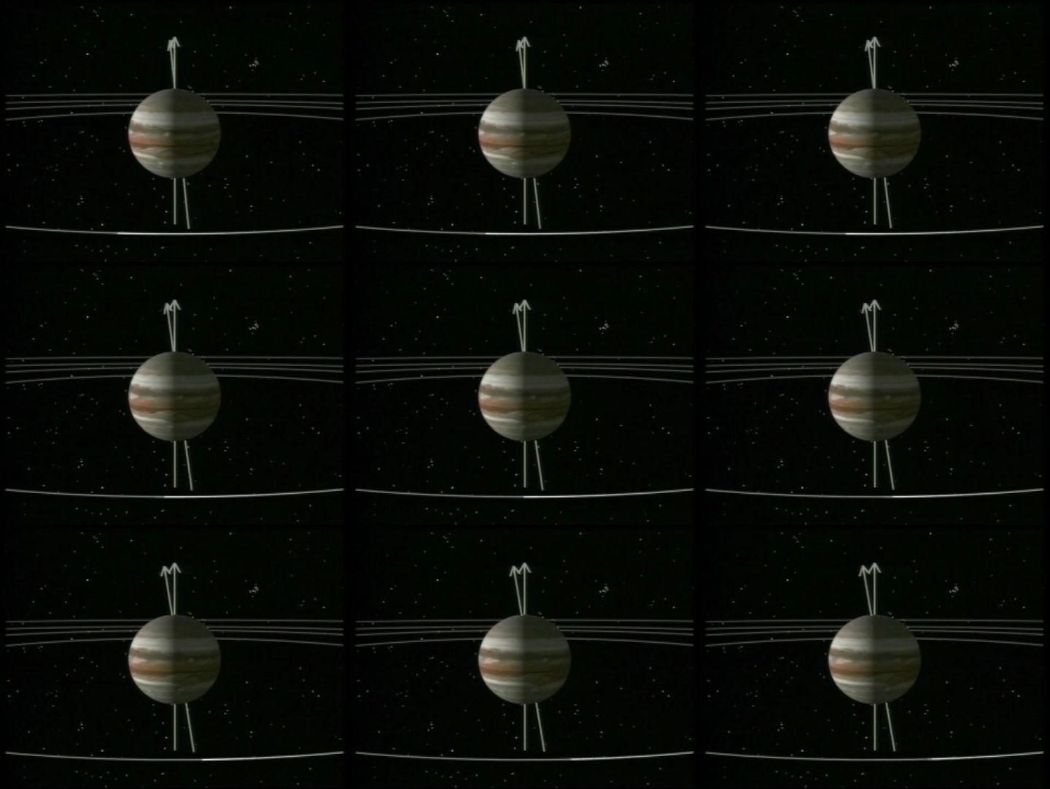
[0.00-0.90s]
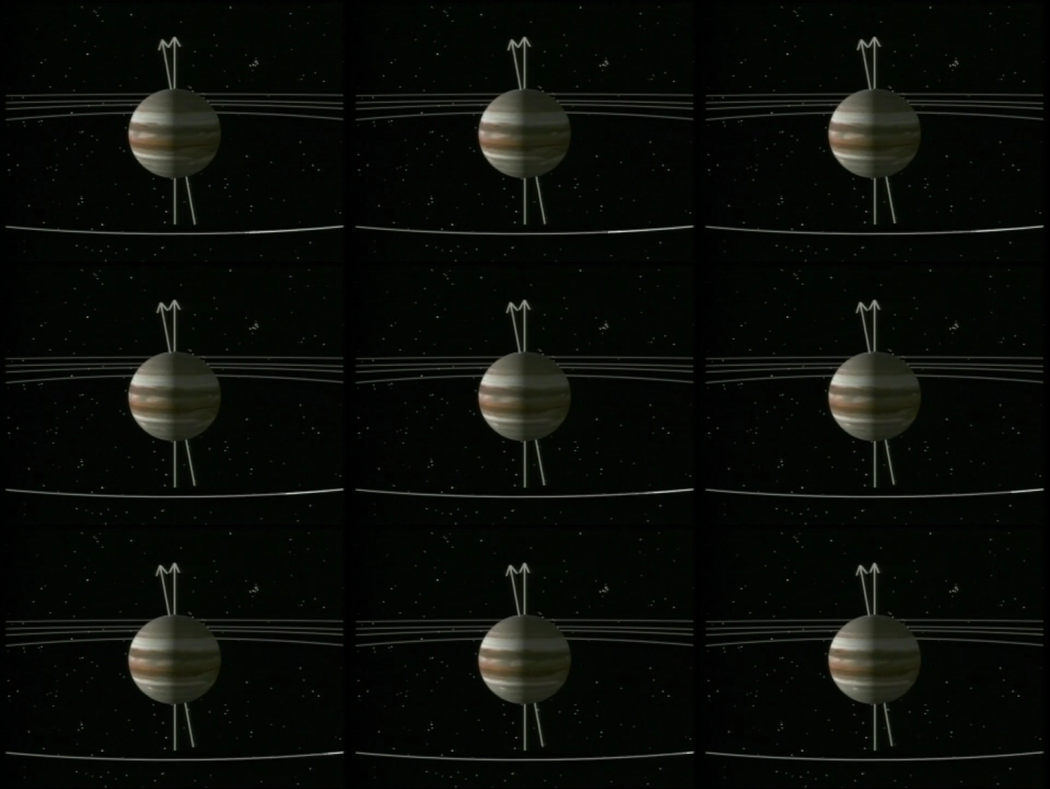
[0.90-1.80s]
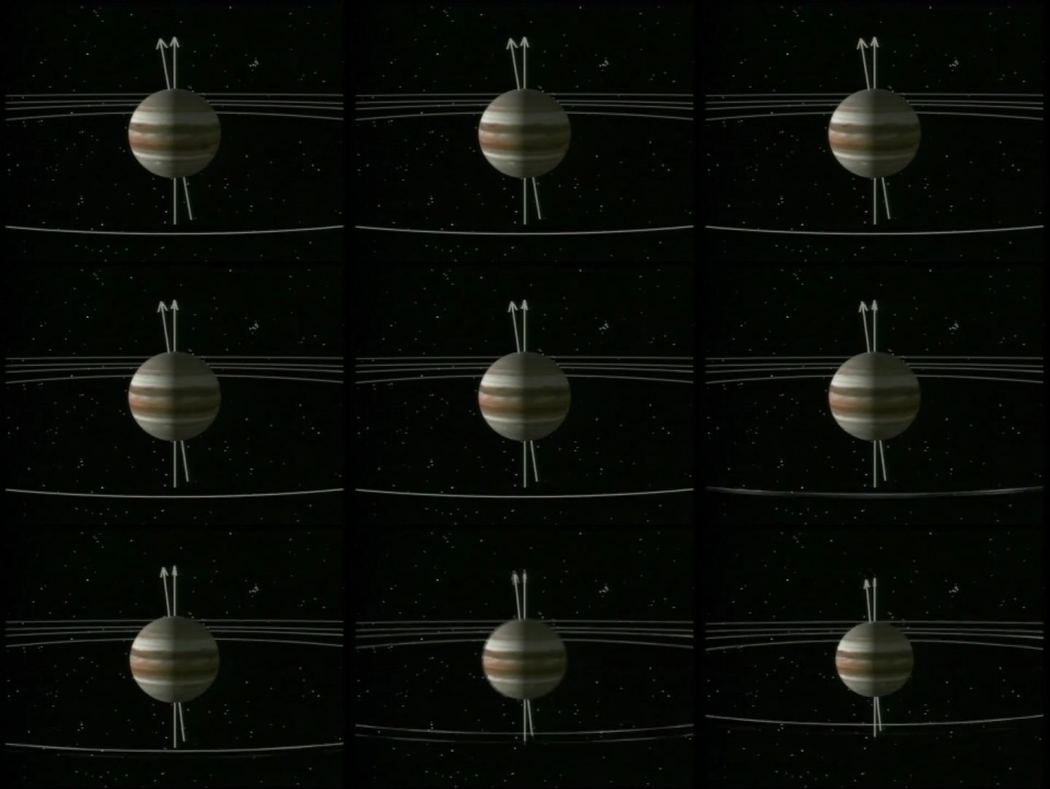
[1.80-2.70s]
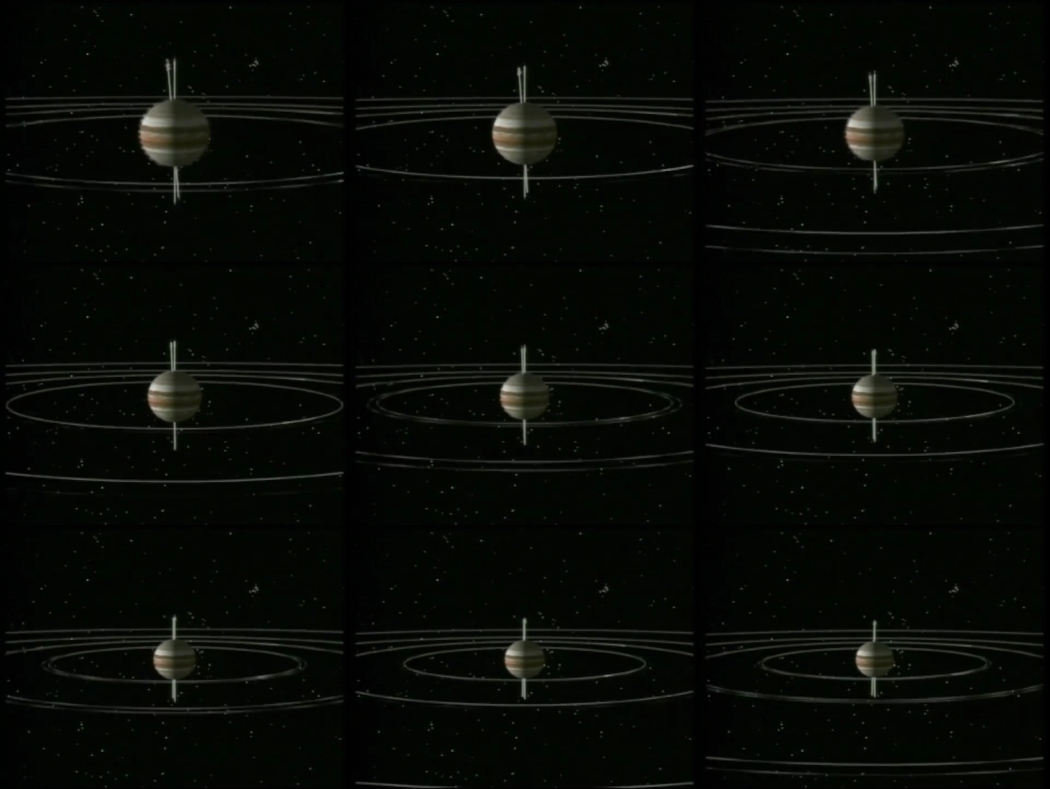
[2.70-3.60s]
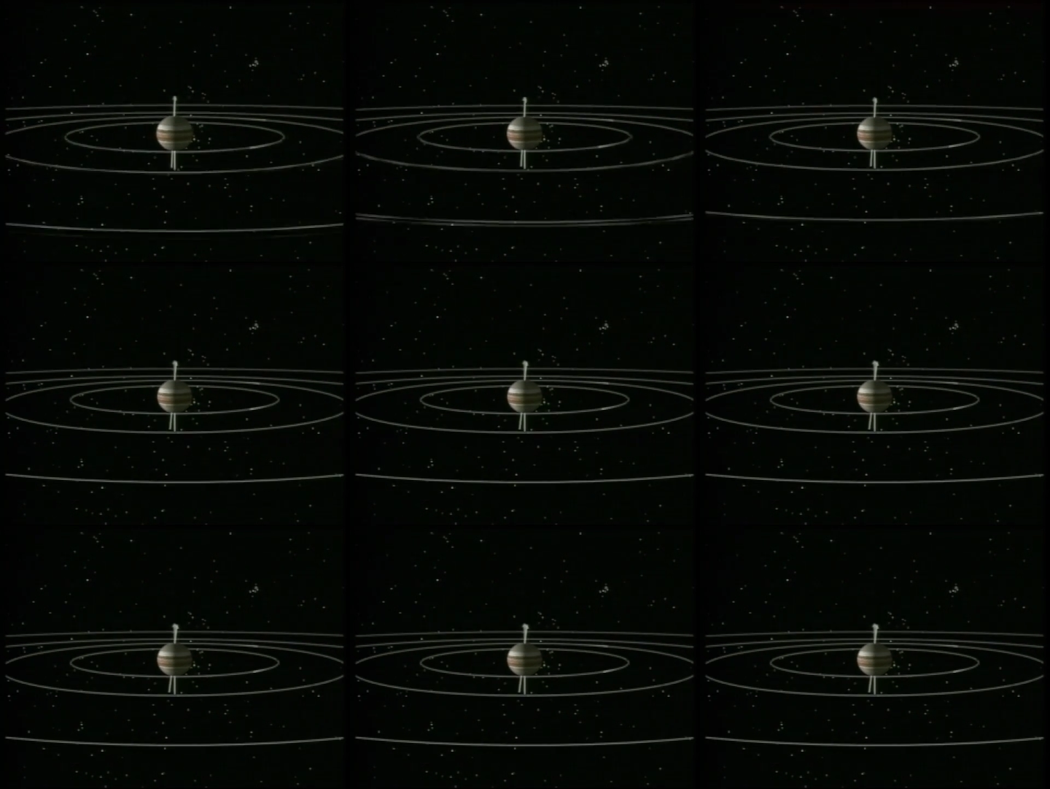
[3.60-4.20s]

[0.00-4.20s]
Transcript: No face is visible, so there are no lips to read.